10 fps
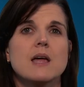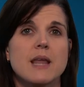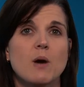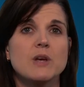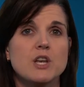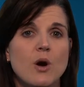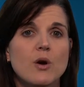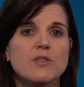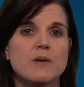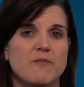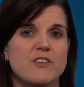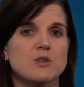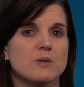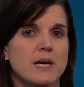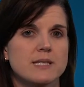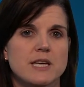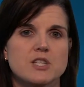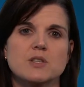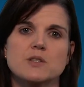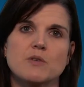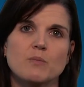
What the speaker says: Now, we know that visualizations are